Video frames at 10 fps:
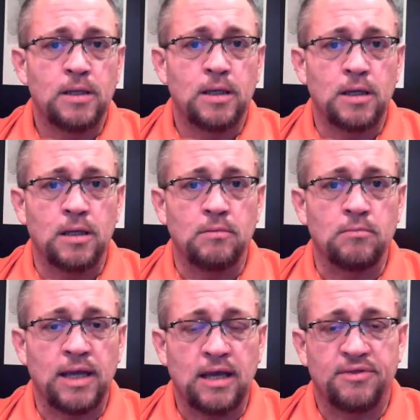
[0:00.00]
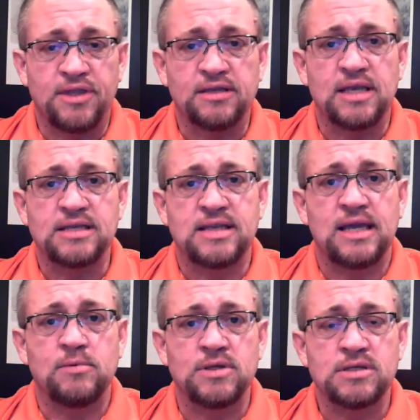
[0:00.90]
how thick that
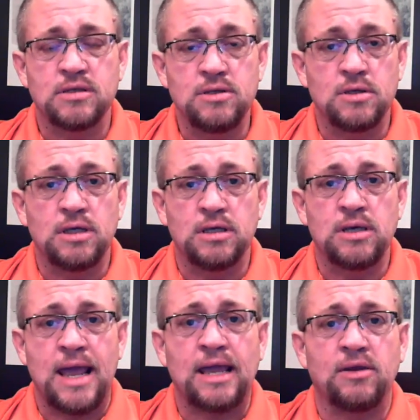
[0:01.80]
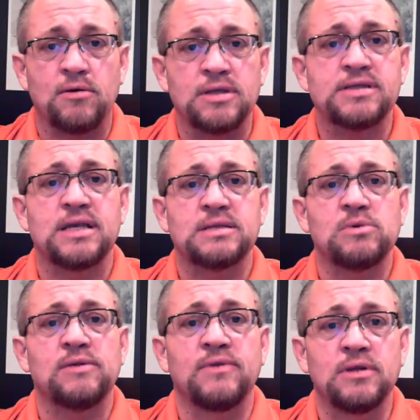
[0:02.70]
slab is, so that you can get an accurate
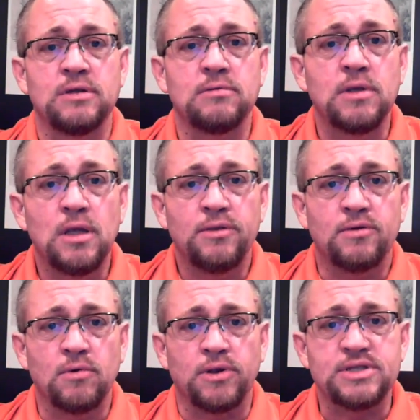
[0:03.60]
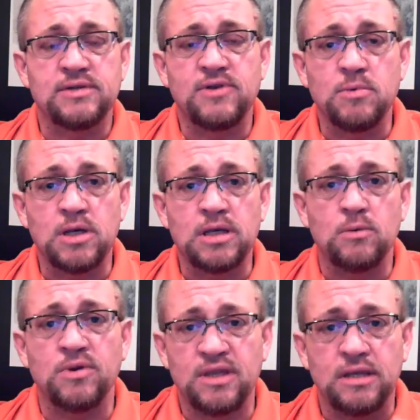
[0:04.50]
assessment of the relative humidity
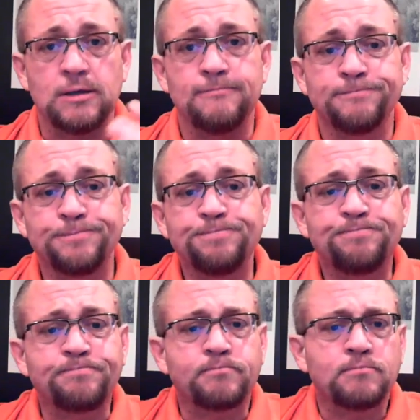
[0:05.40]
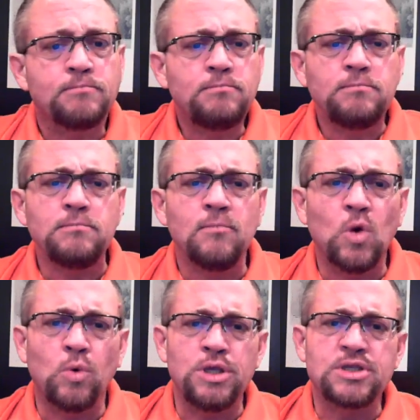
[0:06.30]
within it.
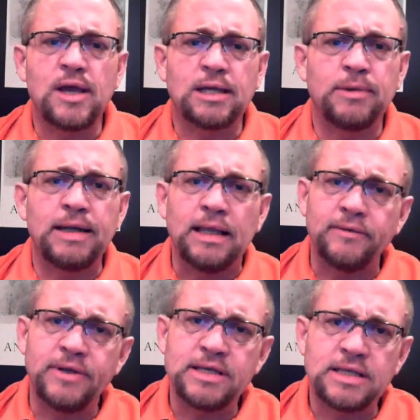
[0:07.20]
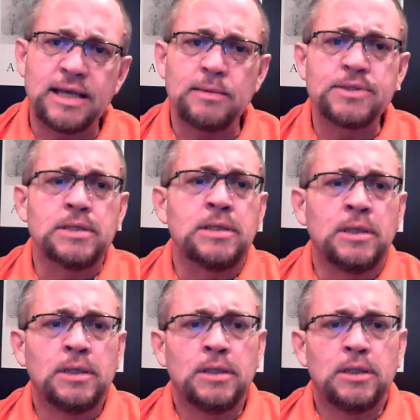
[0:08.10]
When you talk about elevated slabs,
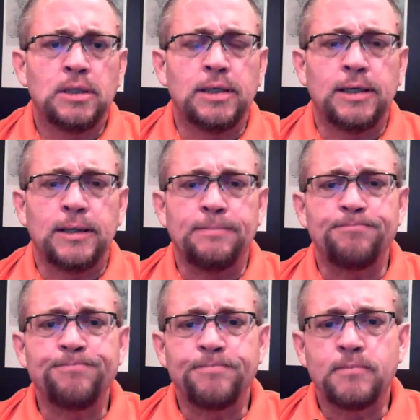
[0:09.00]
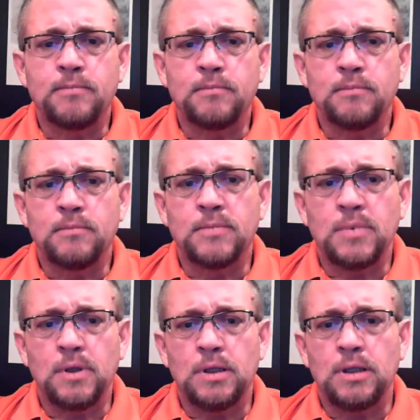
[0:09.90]
one
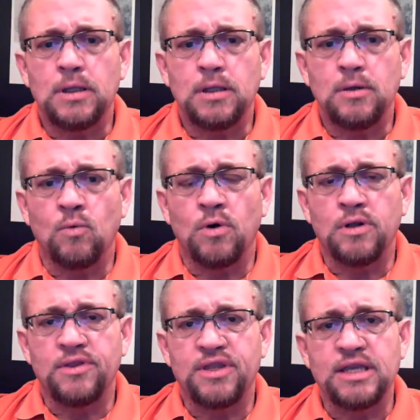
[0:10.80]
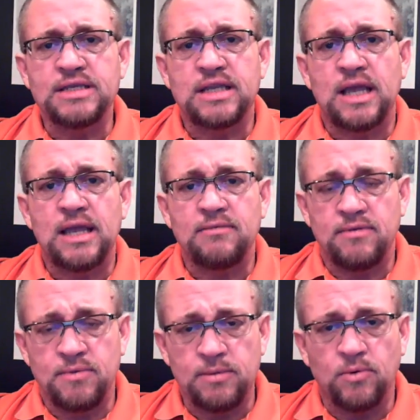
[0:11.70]
of the things that
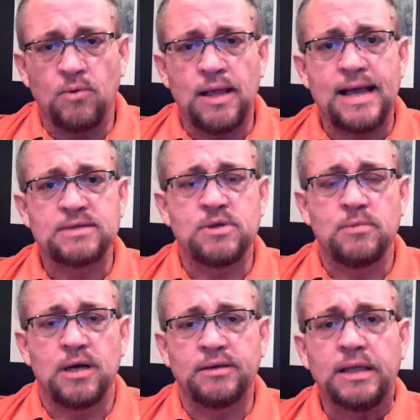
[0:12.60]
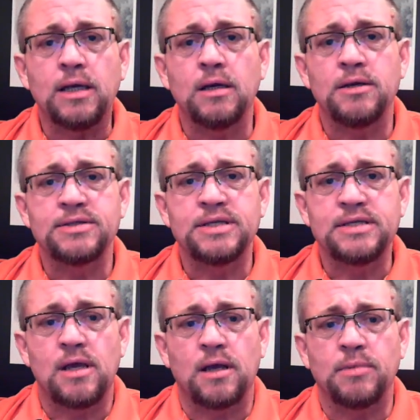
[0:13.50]
people will ask me about there is they
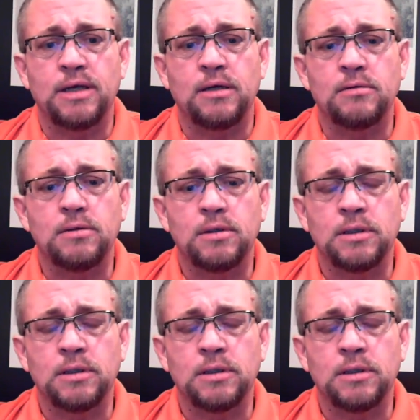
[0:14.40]
talk about,